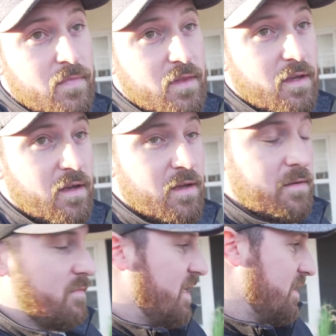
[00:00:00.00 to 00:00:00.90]

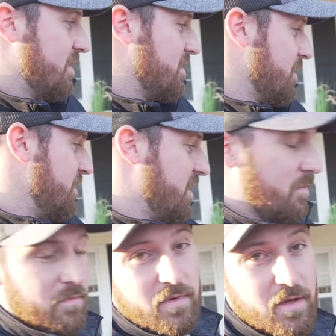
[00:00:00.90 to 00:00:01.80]
I think this is going to be
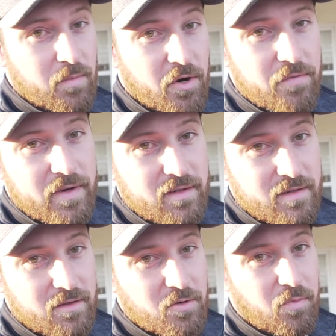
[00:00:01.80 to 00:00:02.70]
a
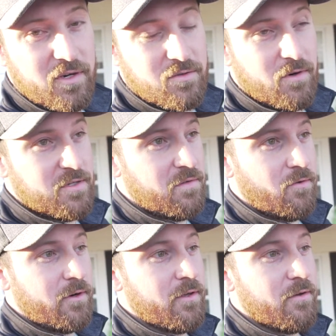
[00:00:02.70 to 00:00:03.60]
perfect little pressure washer
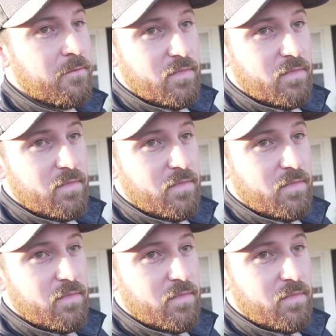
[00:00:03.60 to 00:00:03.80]
for you.